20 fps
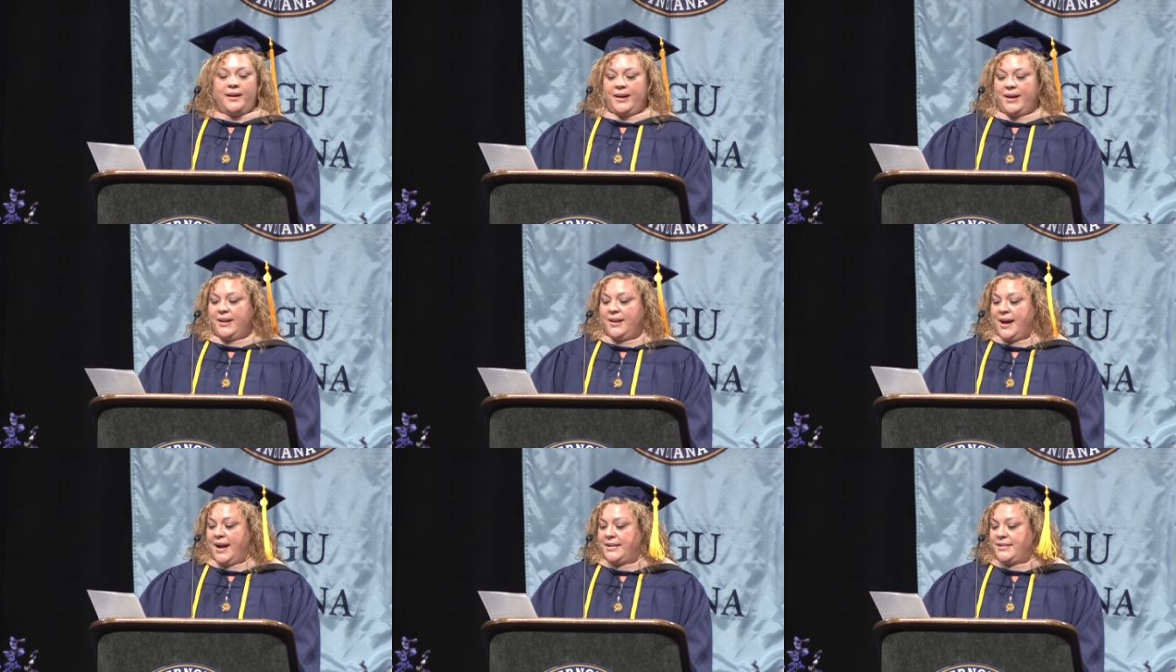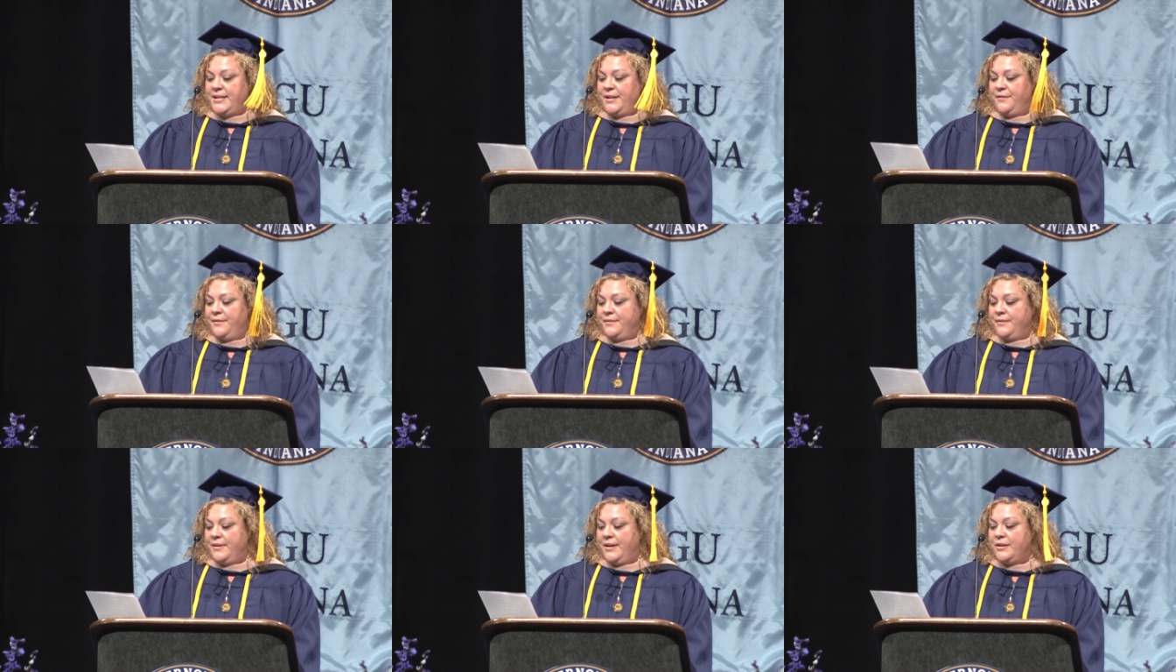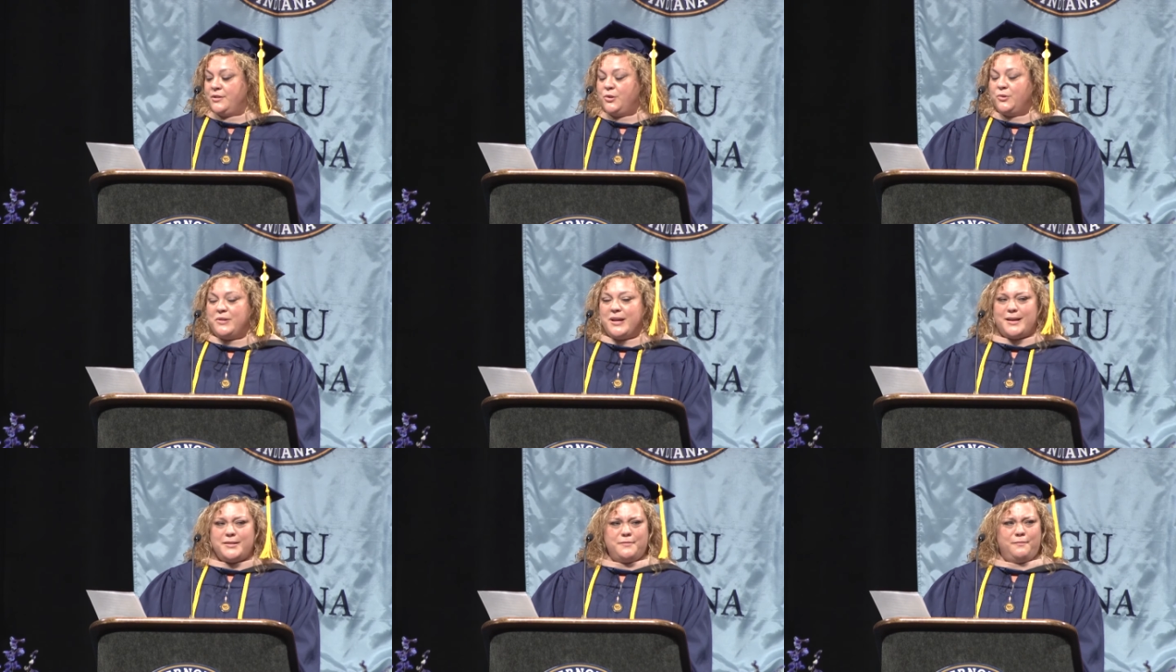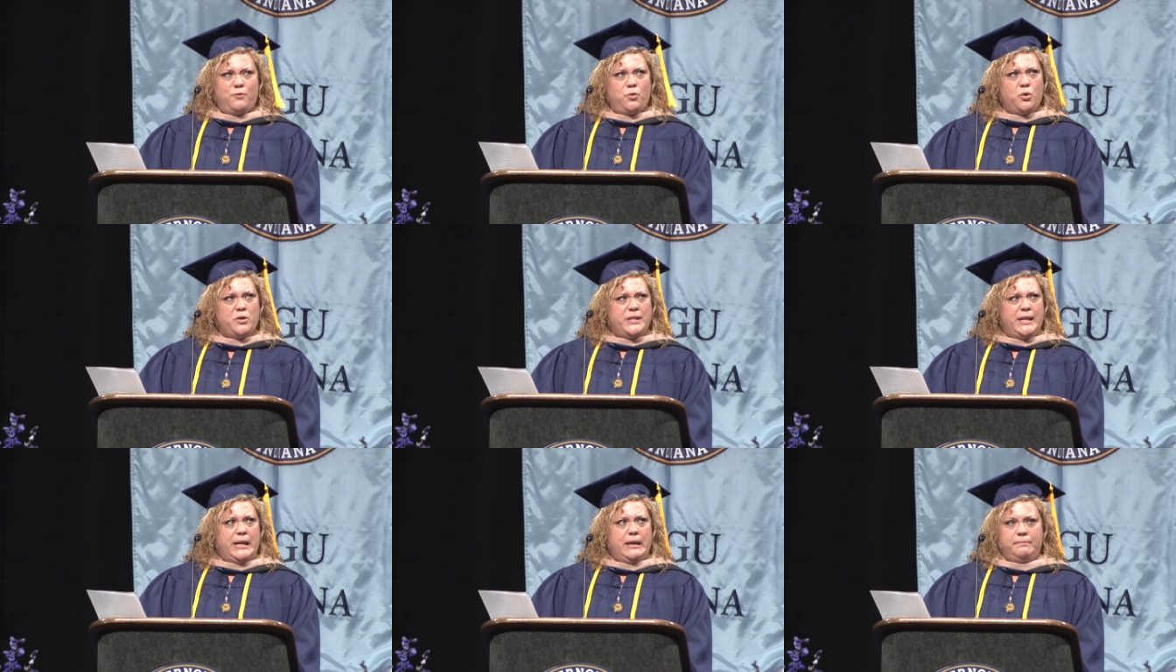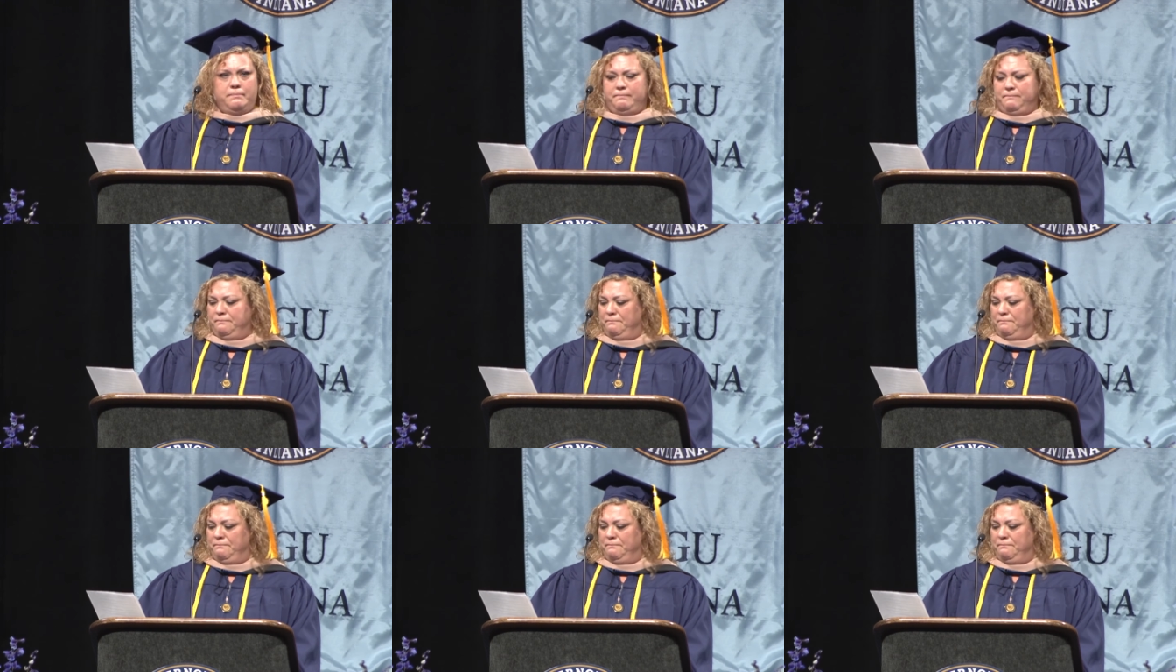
in 2014.